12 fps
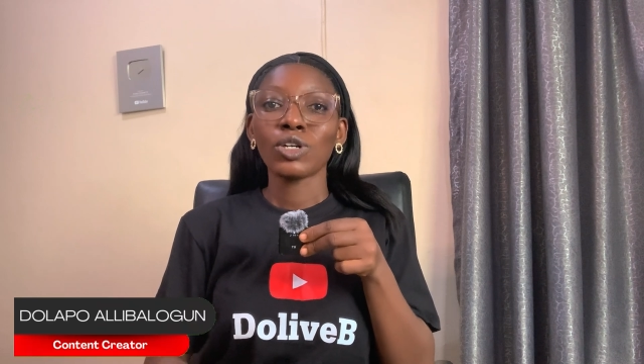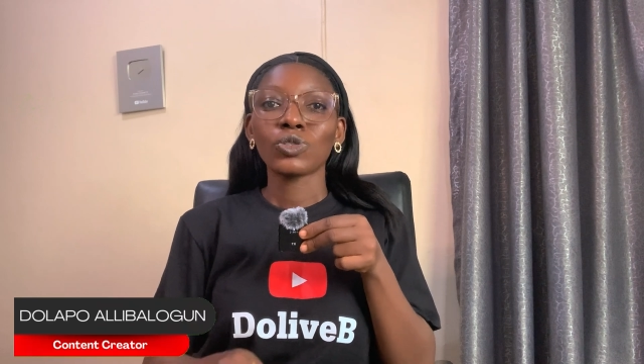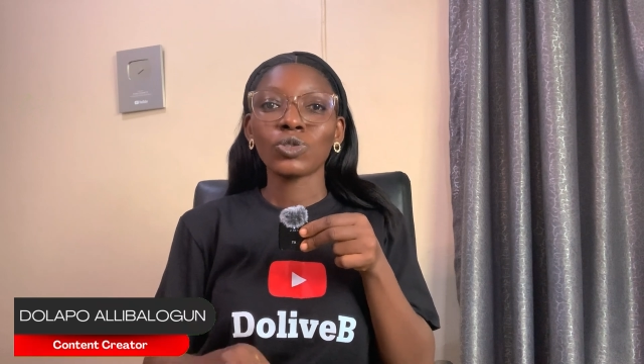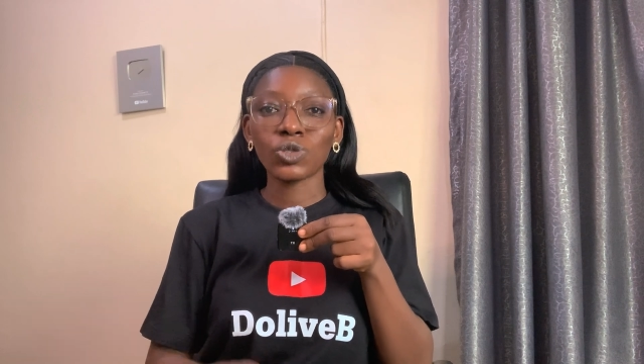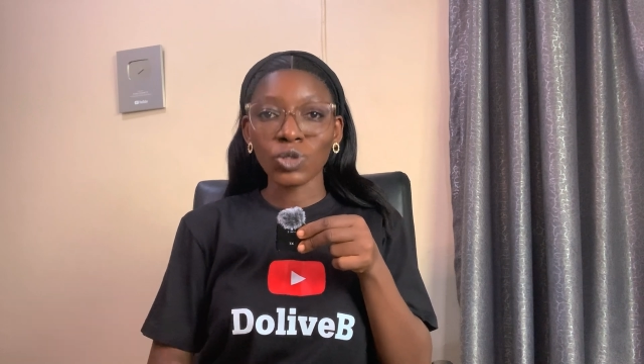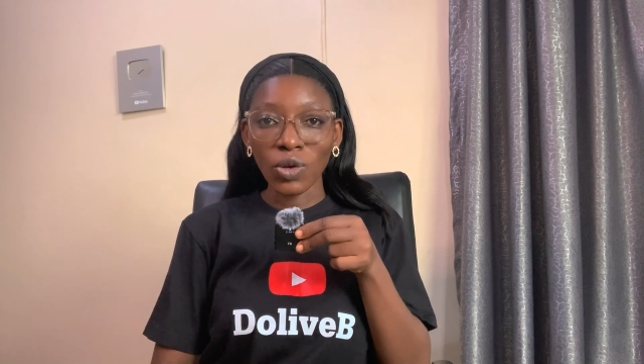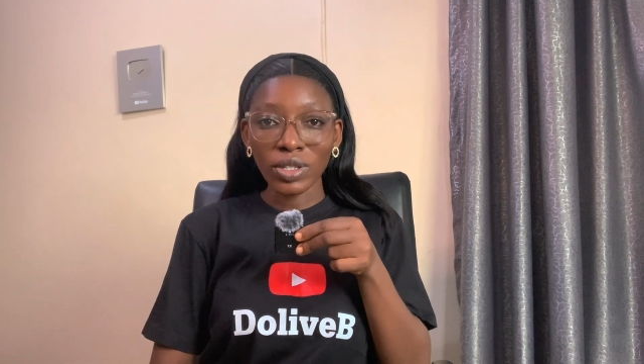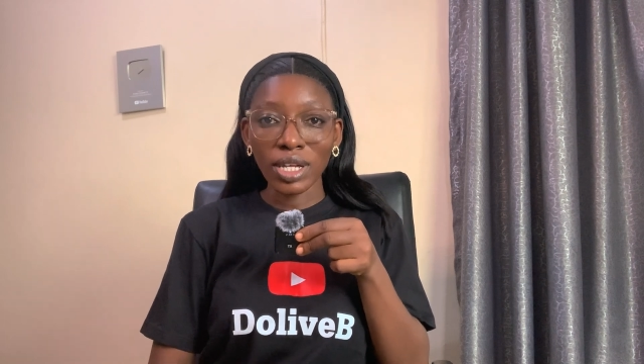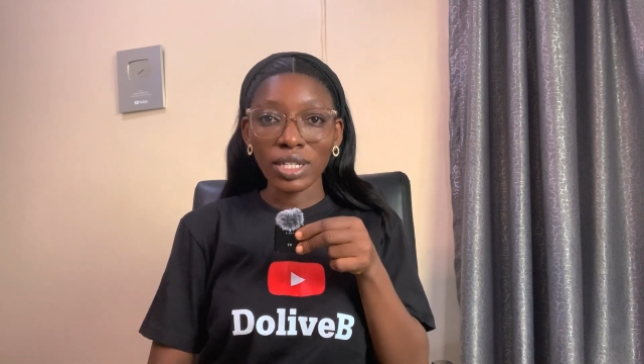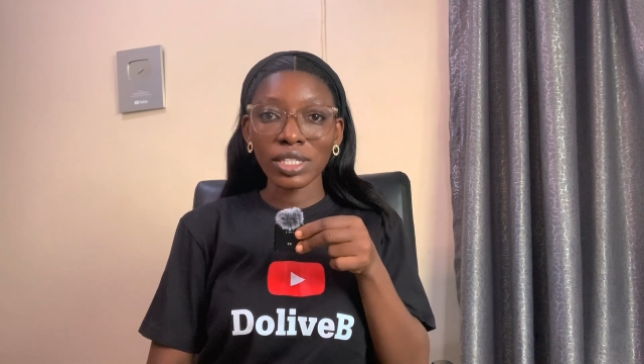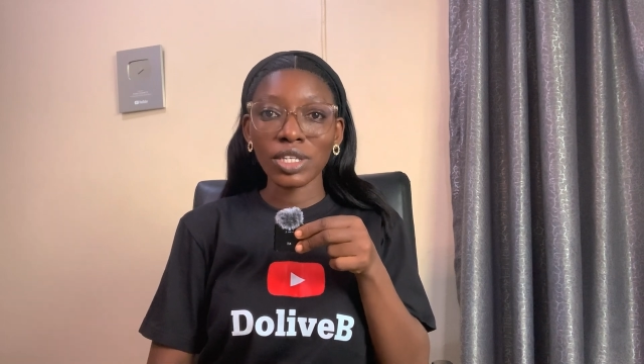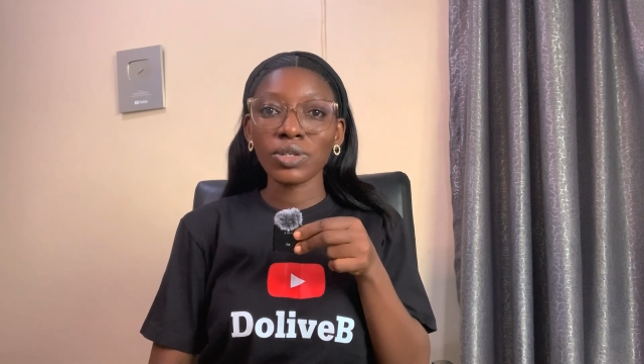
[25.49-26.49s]
to turn
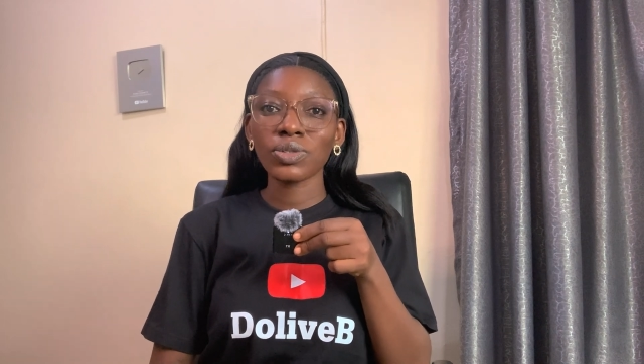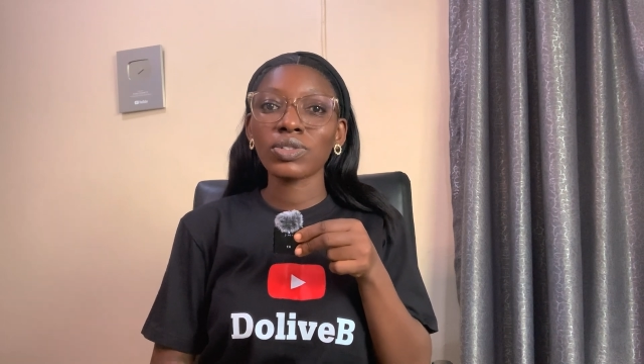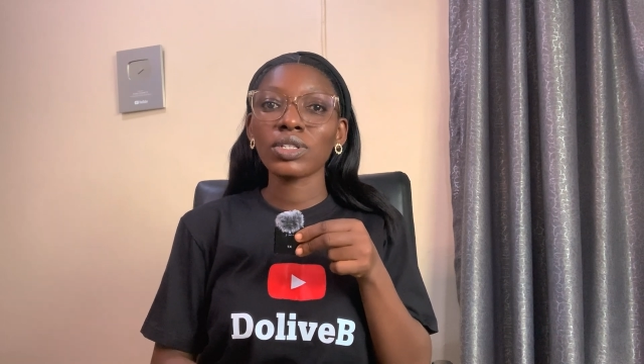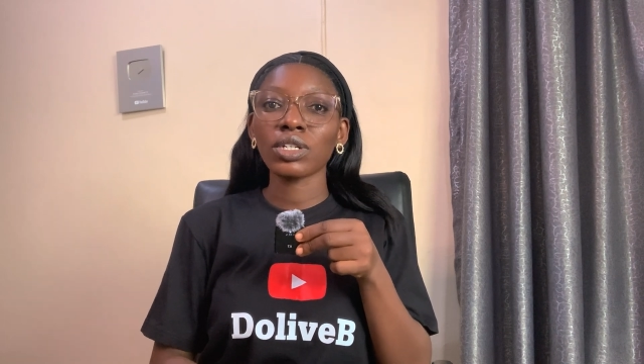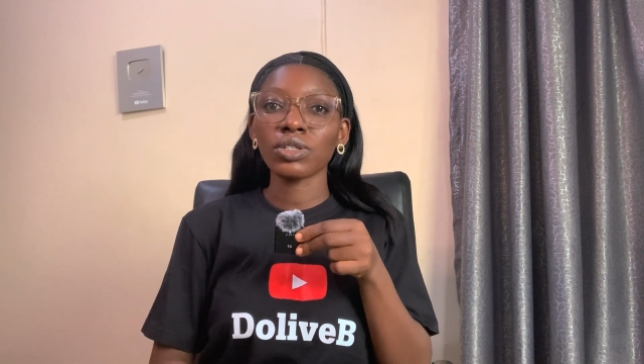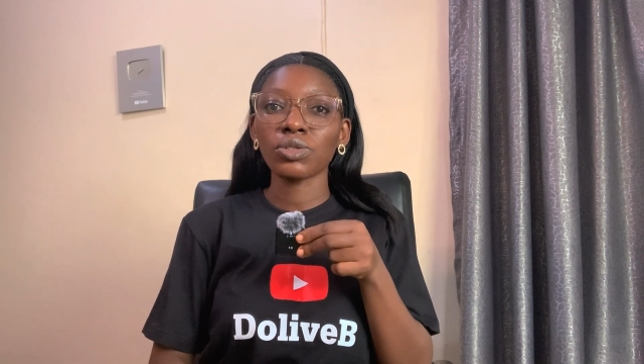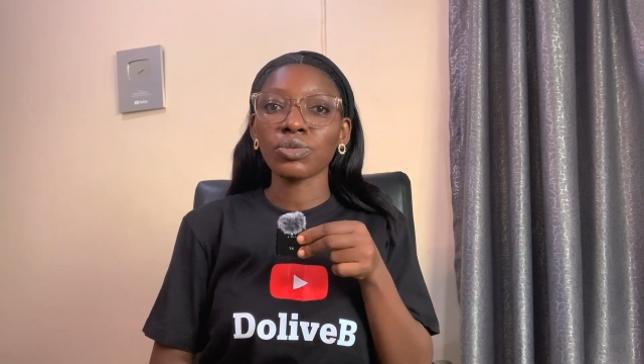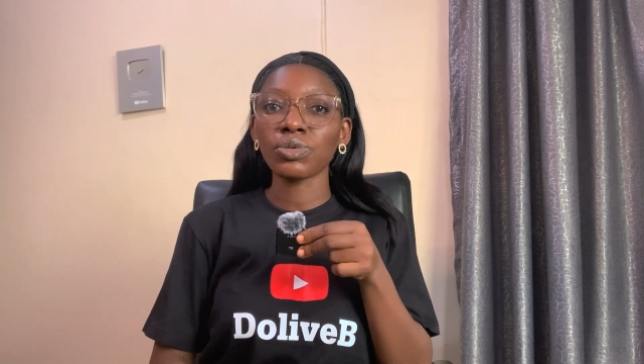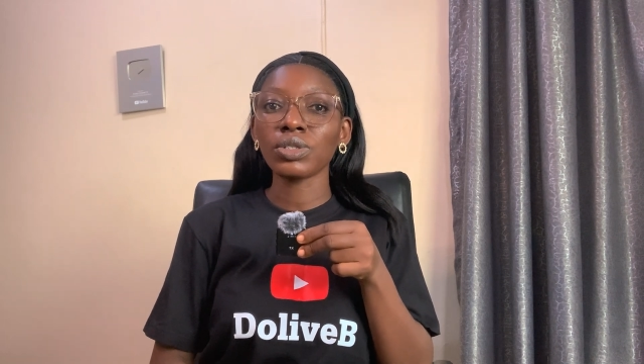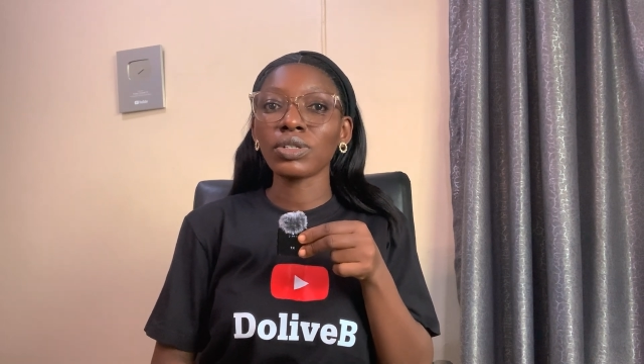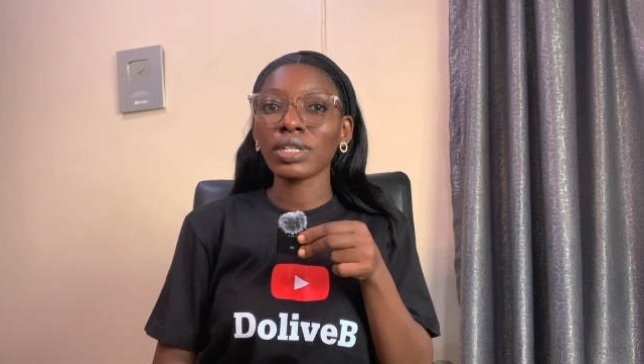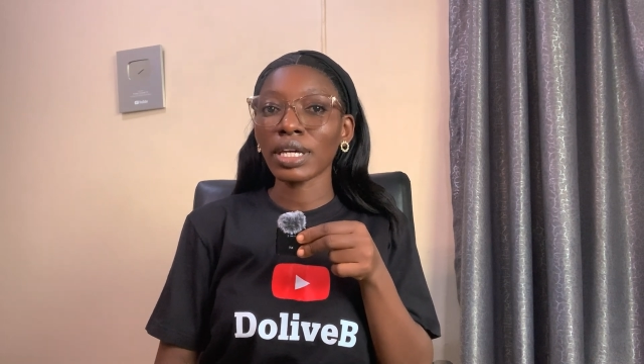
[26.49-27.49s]
their skills into
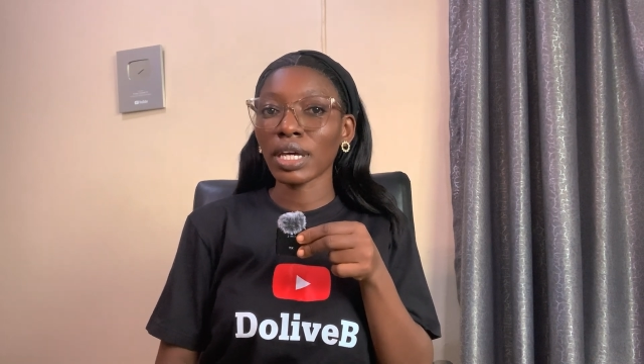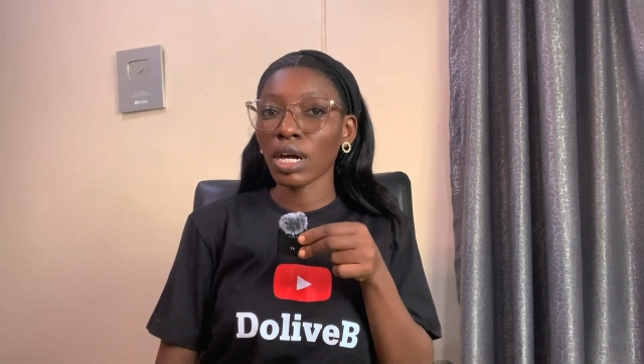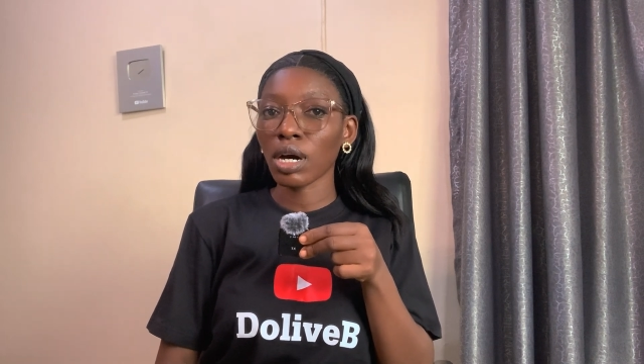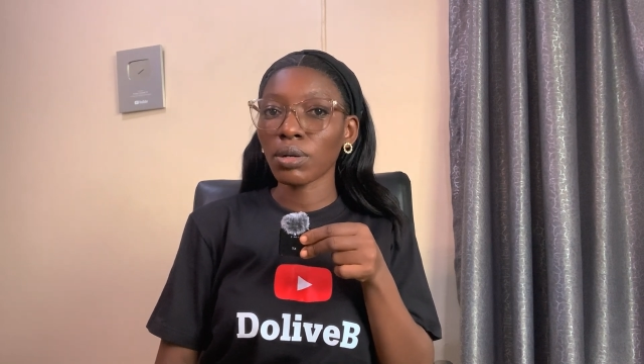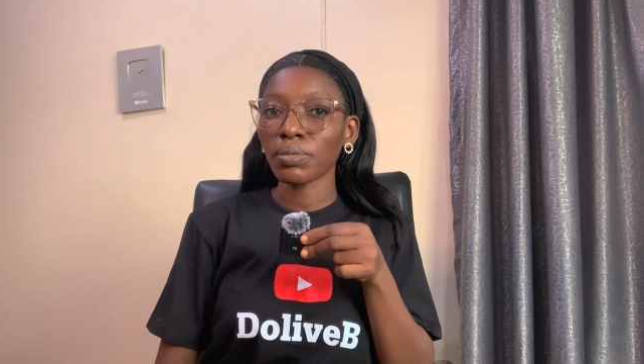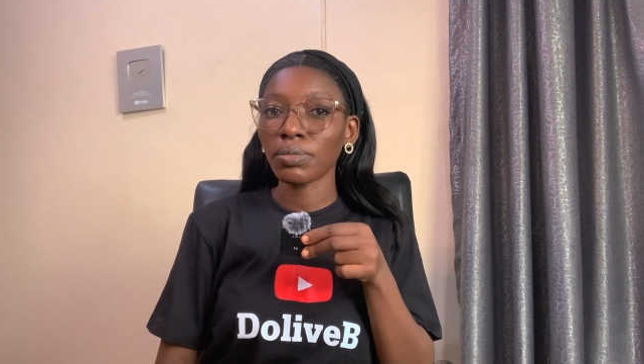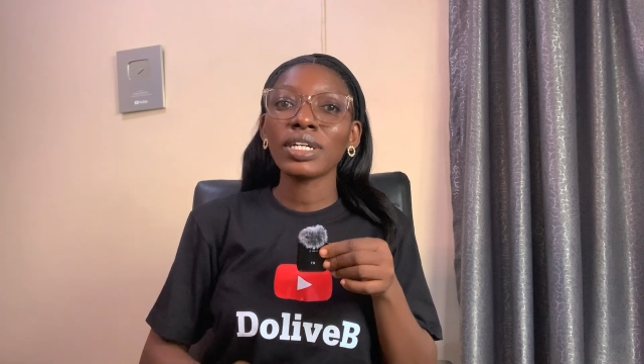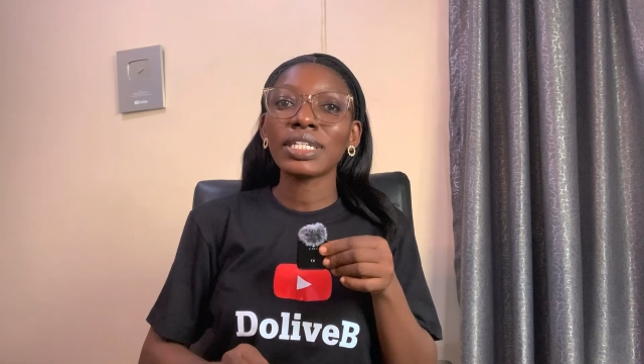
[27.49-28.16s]
real income.